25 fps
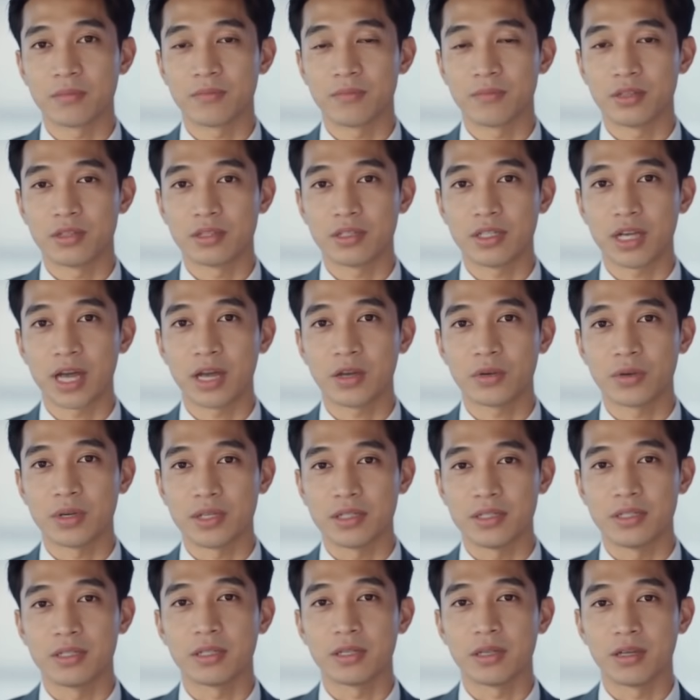The
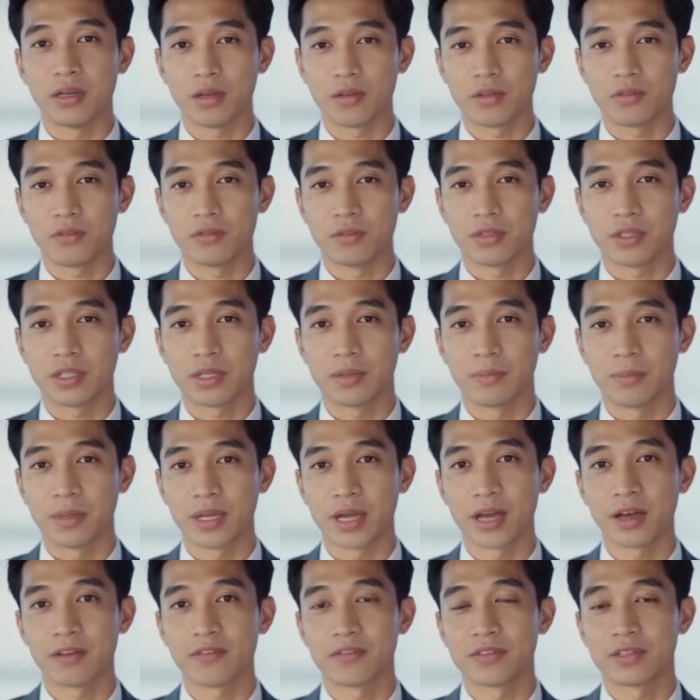checklist? For
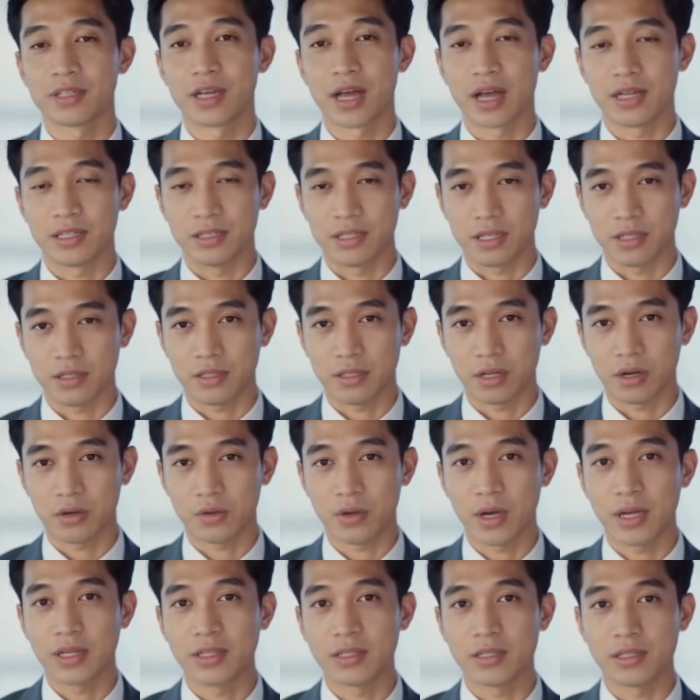
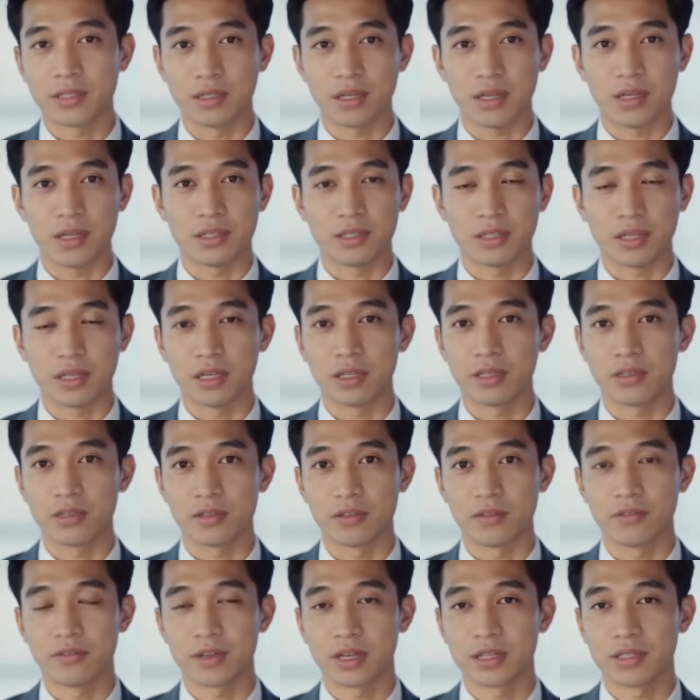CPF/SRS, stick to
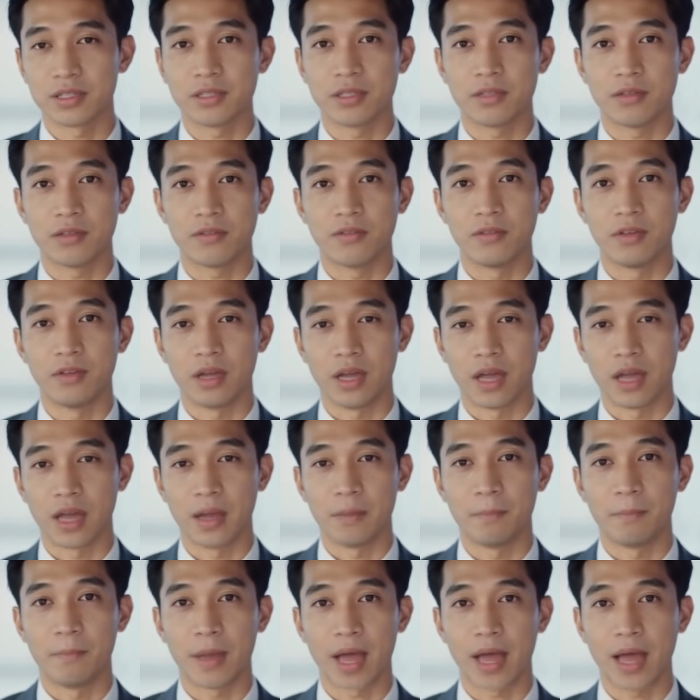defensive
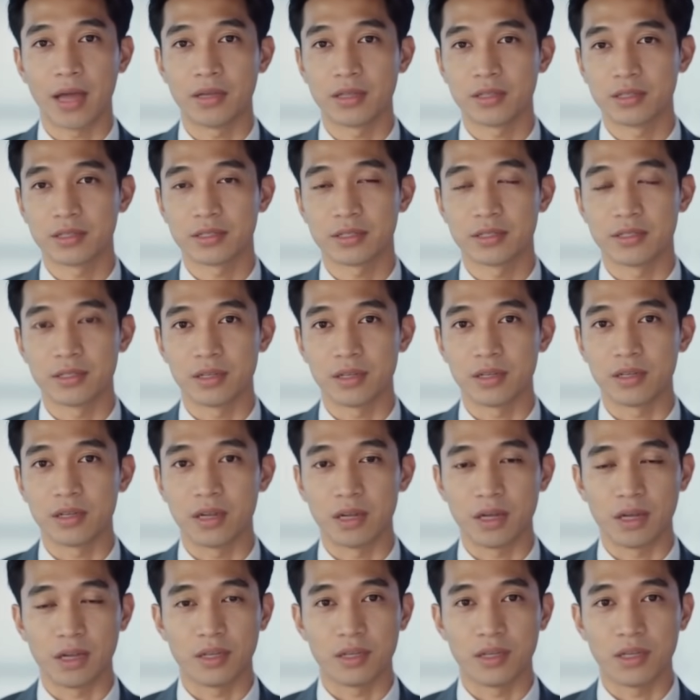and balanced.
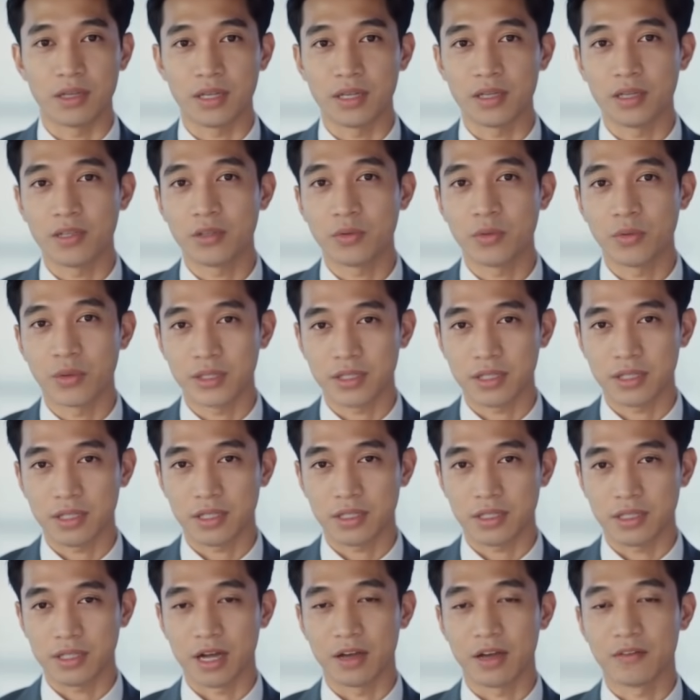Leave the risky
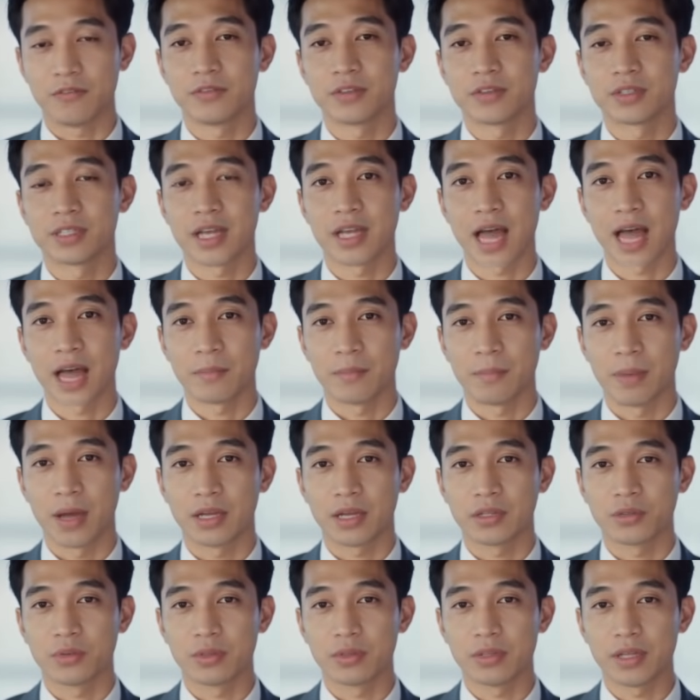stuff for side
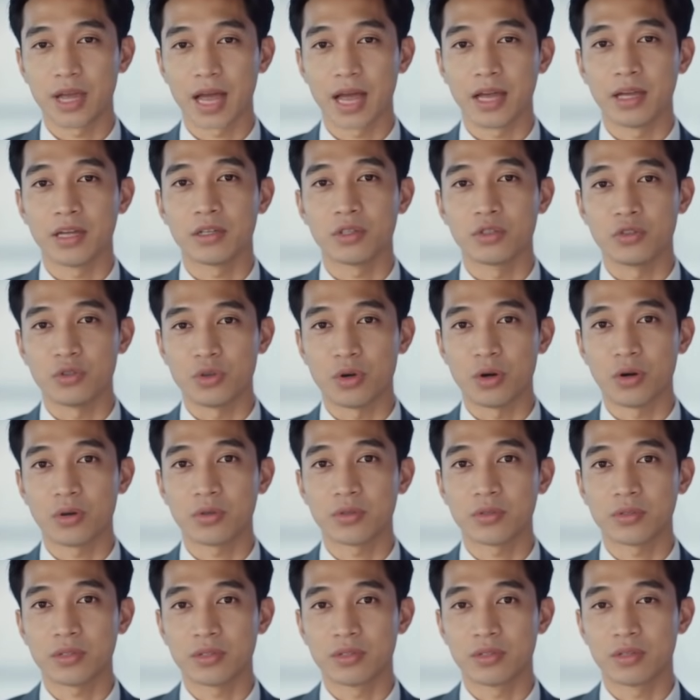bets with tight
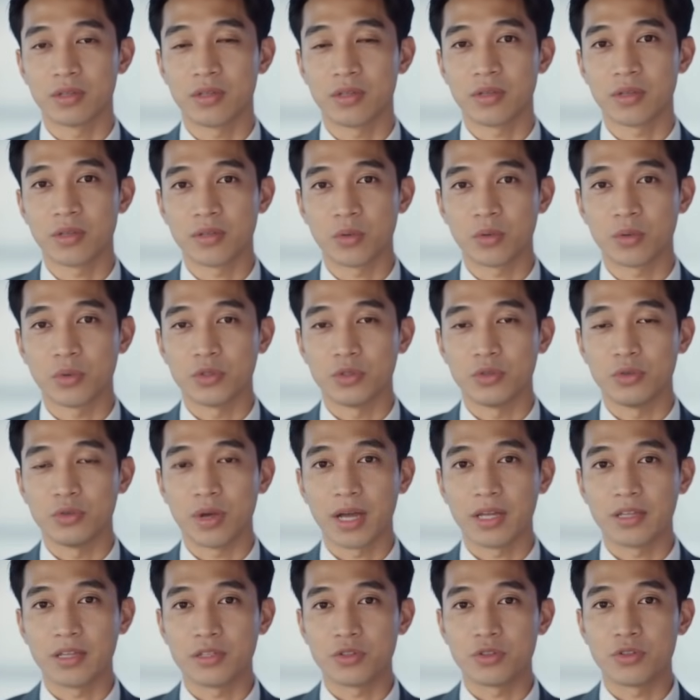controls. Would you
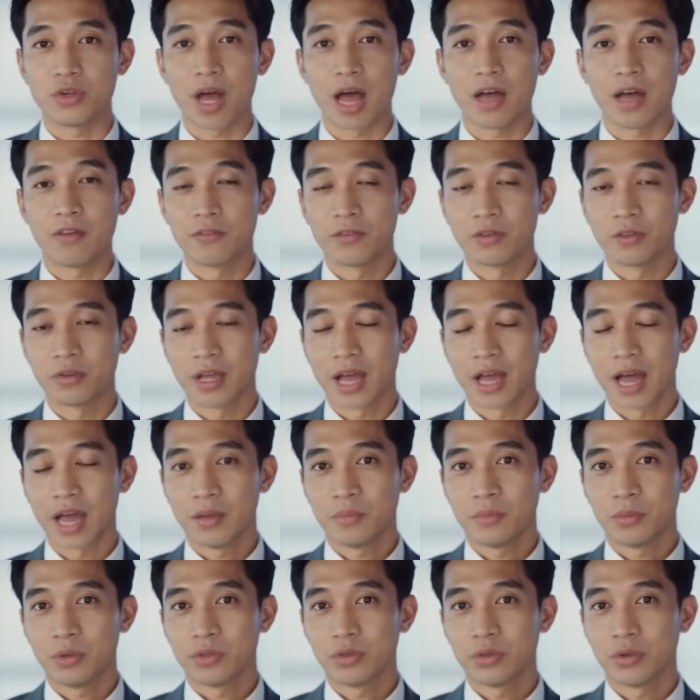rather drive a
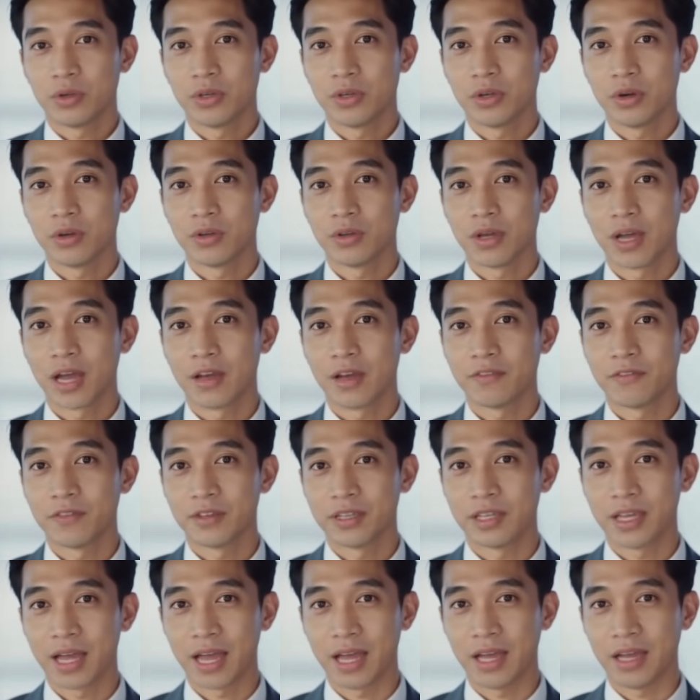reliable Toyota every
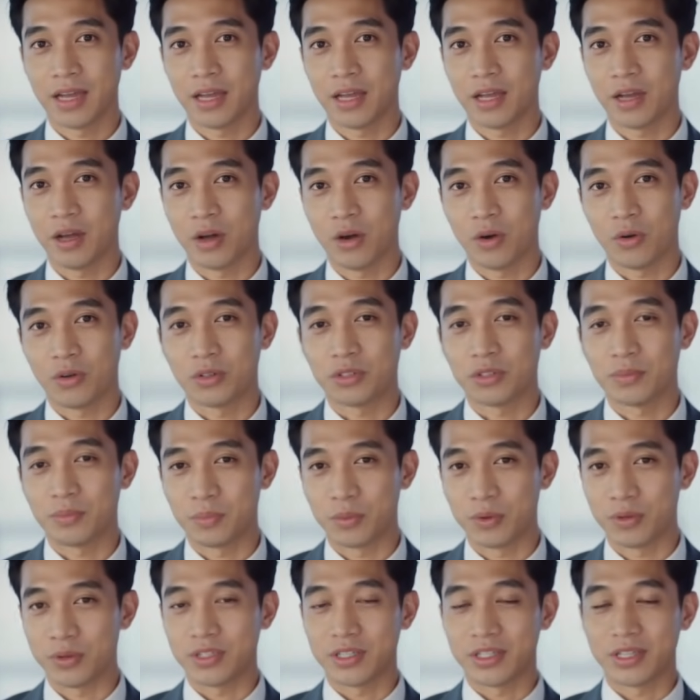day or a
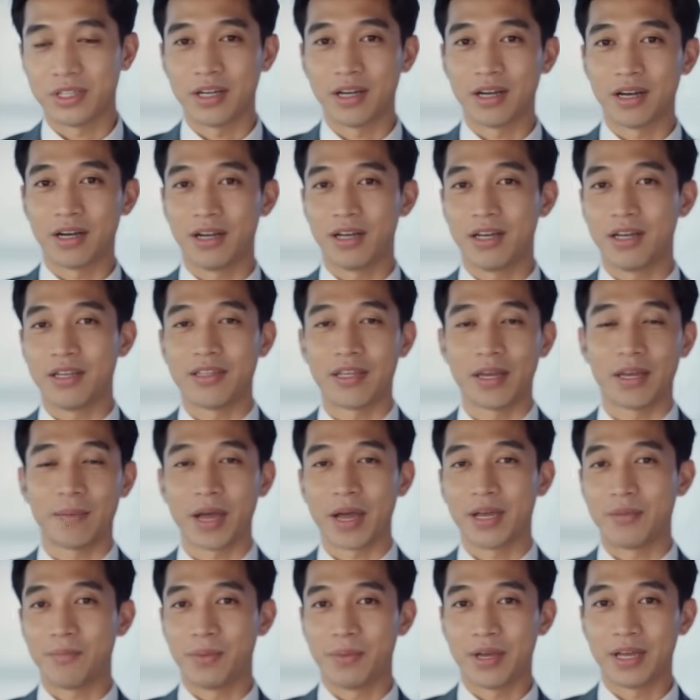sports car that
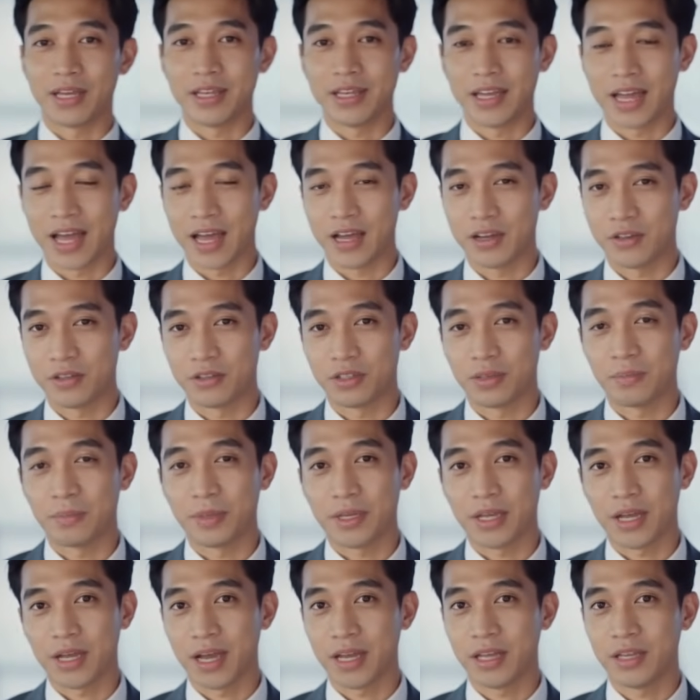might break down on the
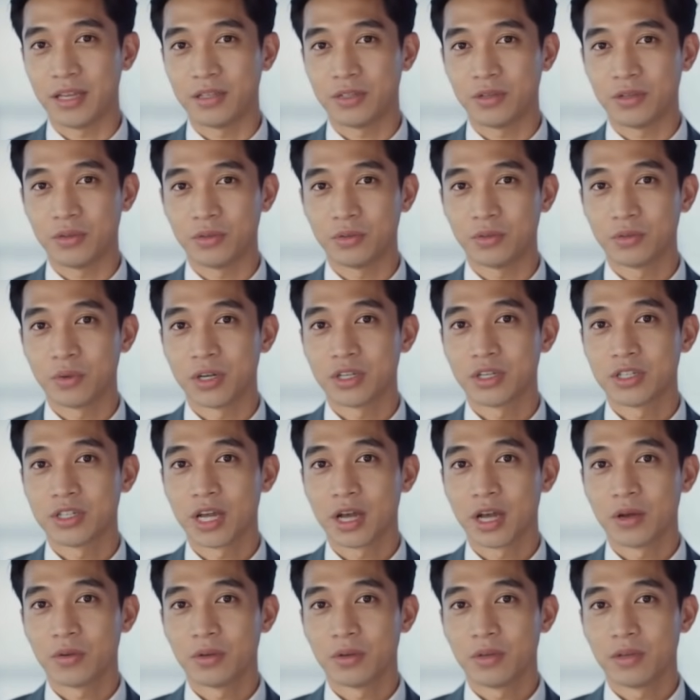PIE during rush
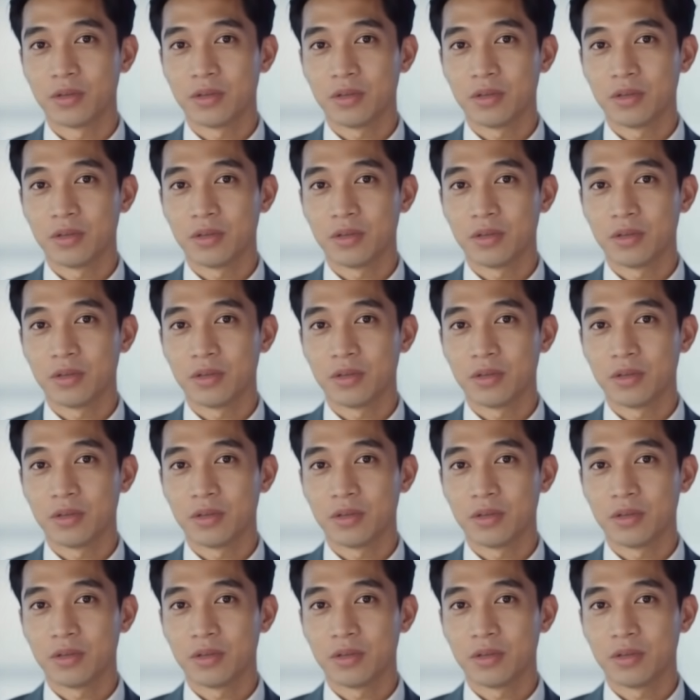hour?